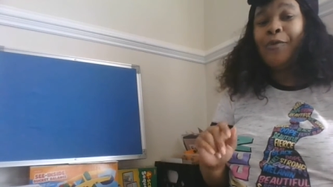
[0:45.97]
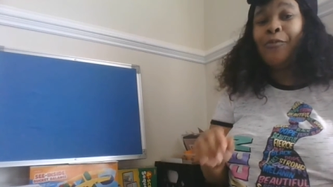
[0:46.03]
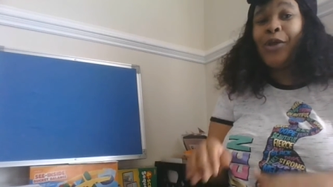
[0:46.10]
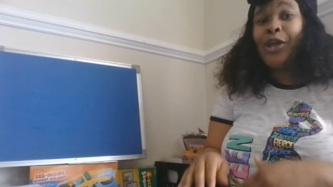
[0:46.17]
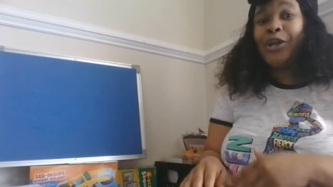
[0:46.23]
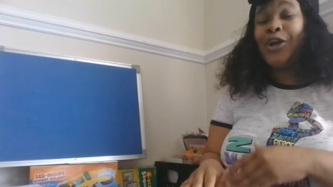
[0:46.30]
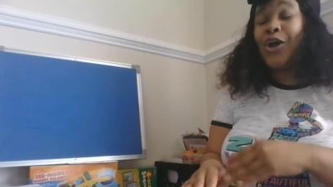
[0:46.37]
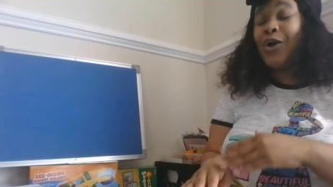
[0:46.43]

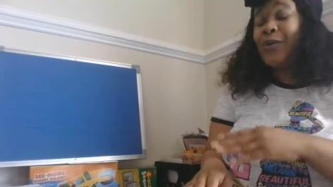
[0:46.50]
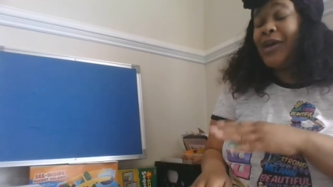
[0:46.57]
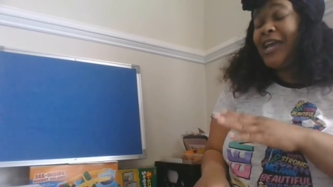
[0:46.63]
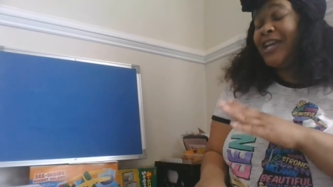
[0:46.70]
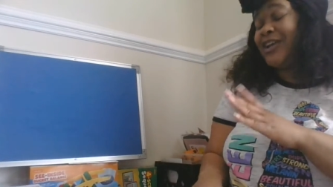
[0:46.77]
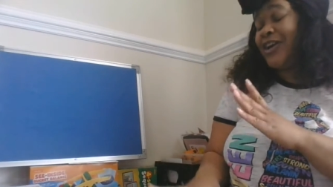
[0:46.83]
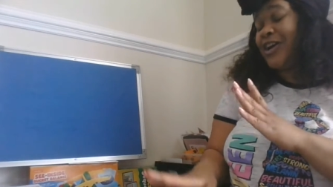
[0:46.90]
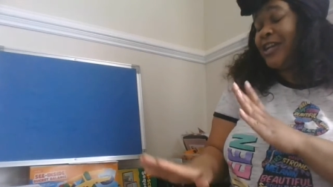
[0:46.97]
We're
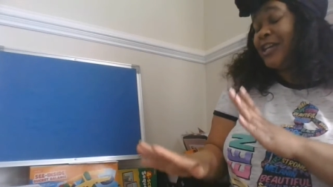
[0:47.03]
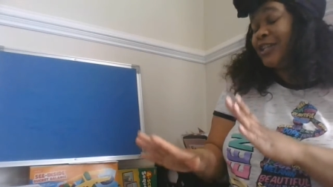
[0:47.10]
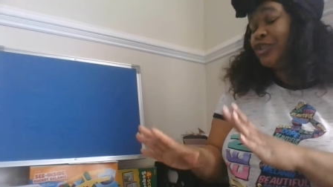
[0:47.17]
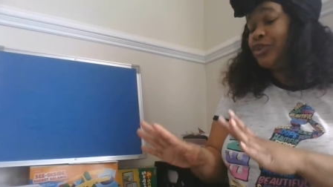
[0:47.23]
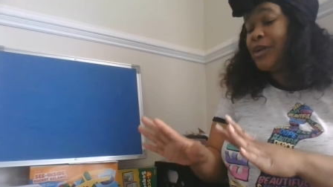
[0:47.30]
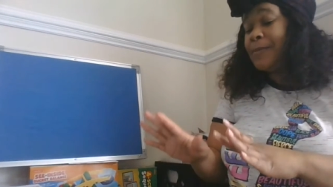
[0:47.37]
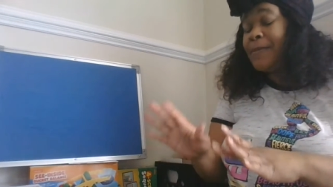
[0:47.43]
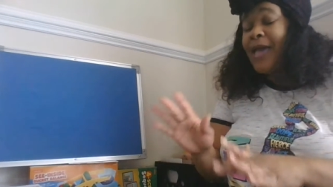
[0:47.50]
going on a
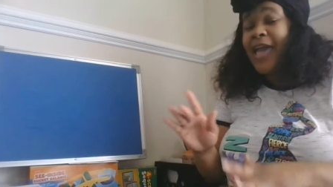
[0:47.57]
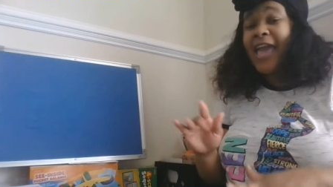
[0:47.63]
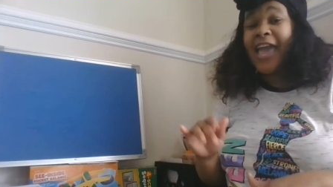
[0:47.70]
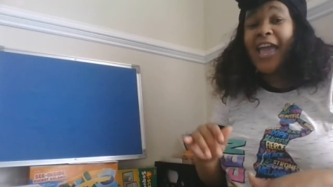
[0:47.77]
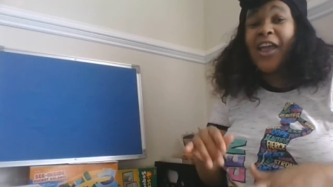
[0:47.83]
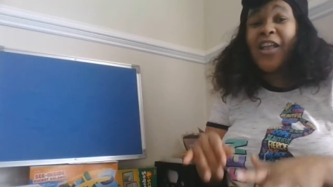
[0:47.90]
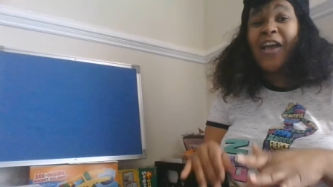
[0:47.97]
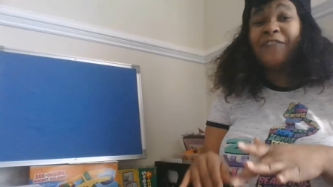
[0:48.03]
trip
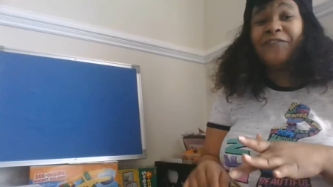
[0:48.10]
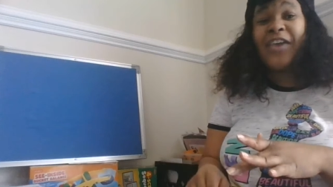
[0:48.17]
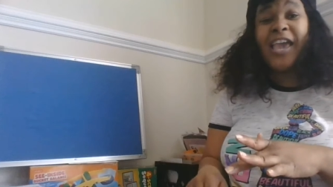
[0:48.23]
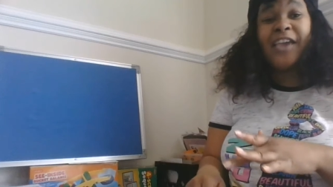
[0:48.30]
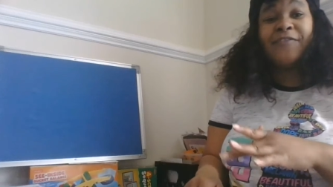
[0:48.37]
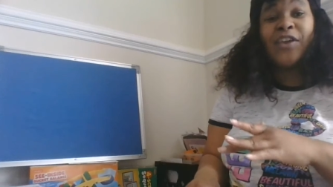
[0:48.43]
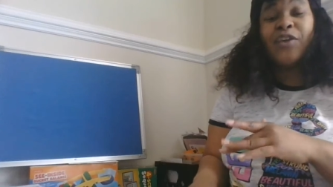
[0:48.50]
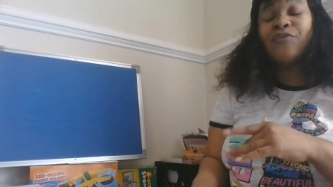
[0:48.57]
and our
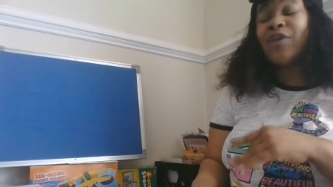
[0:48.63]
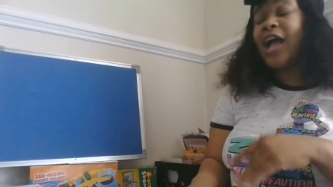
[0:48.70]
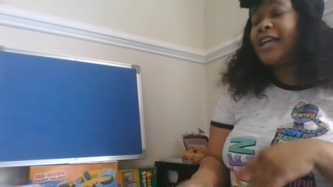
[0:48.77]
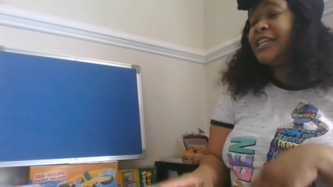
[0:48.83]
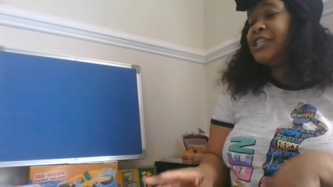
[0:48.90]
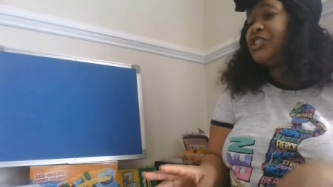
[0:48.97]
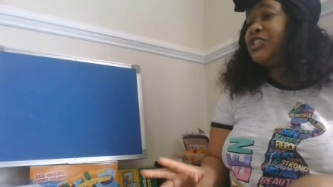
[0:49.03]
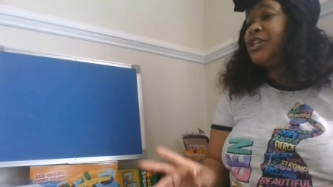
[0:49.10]
favorite
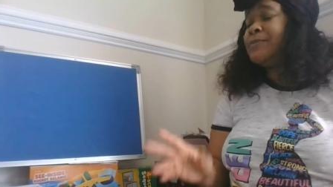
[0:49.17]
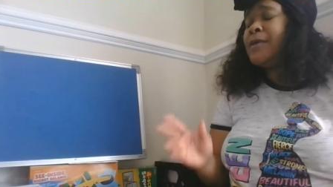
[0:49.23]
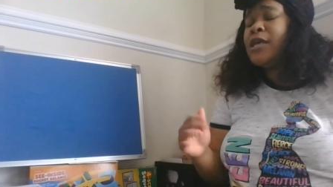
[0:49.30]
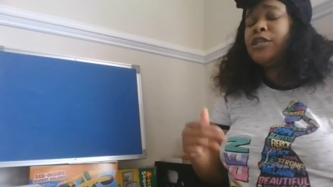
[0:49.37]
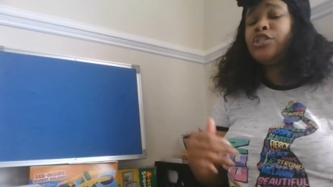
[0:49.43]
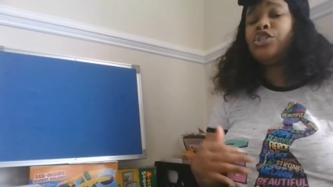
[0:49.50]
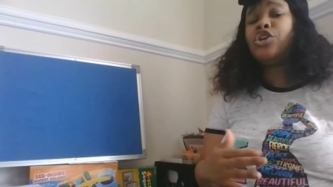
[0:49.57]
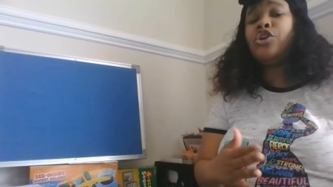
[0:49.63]
rocket ship
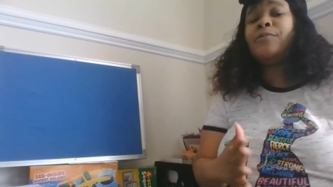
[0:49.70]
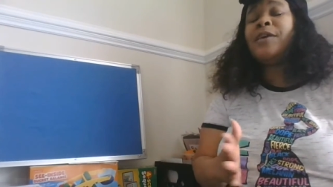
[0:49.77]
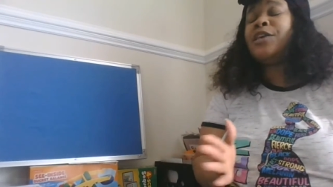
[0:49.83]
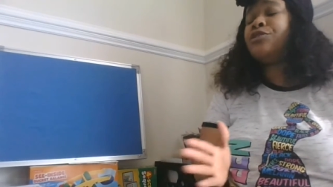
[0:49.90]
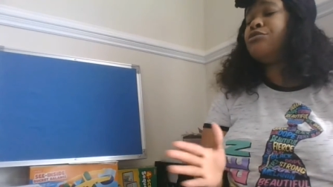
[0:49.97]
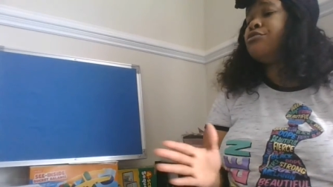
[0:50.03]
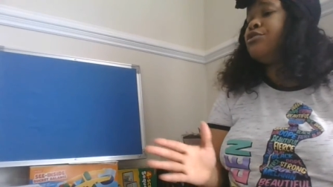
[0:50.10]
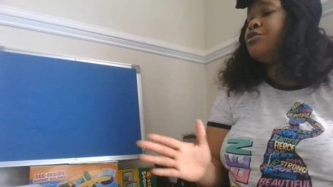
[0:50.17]

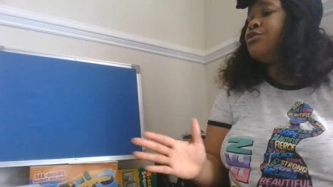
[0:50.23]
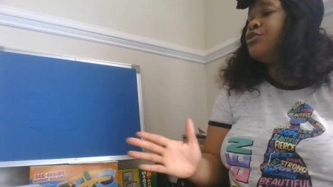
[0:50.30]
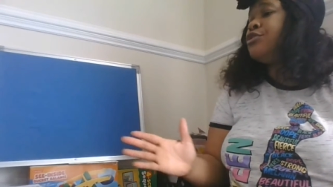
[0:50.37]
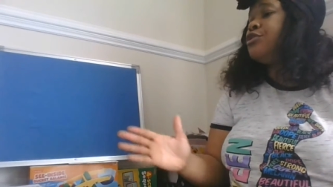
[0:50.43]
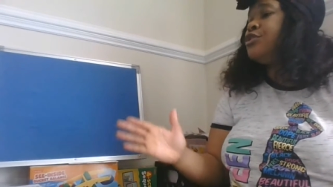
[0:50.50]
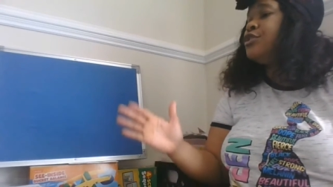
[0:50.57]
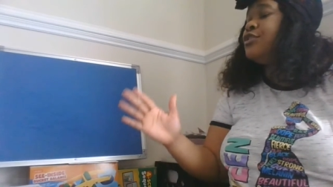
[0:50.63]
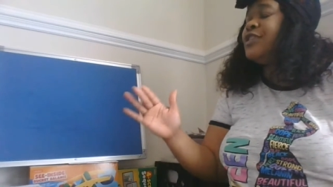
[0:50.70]
zooming
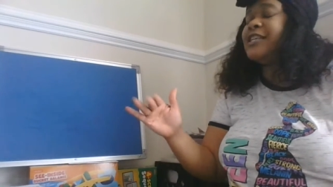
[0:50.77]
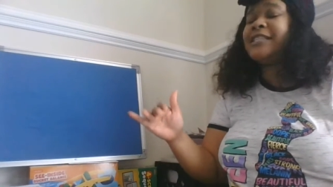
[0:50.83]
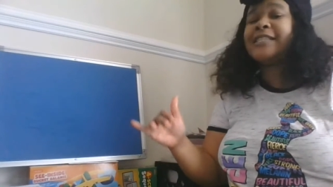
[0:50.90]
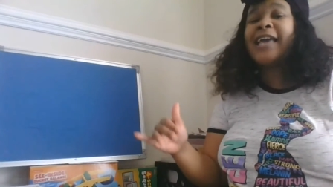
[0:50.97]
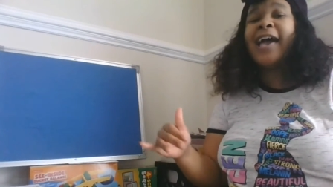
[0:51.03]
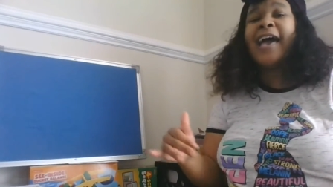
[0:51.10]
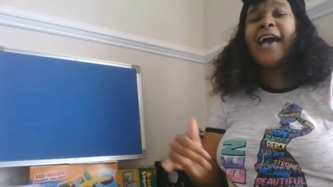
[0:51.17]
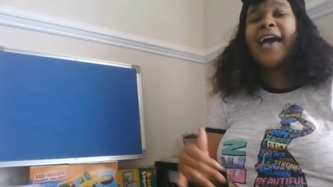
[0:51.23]
through the
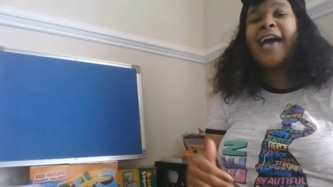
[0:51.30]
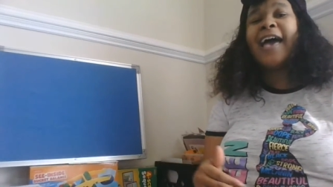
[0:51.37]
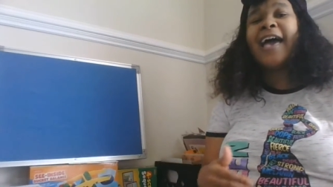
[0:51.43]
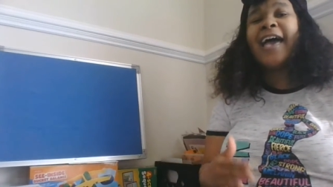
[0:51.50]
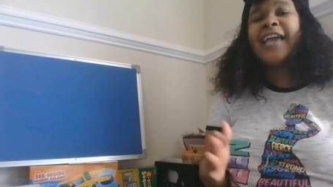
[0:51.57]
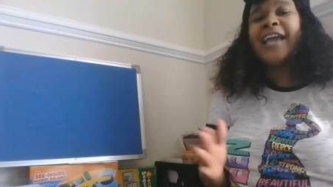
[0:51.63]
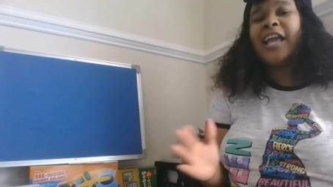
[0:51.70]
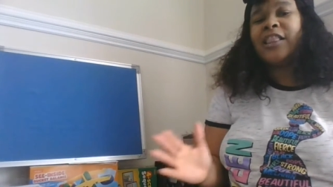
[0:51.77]
sky.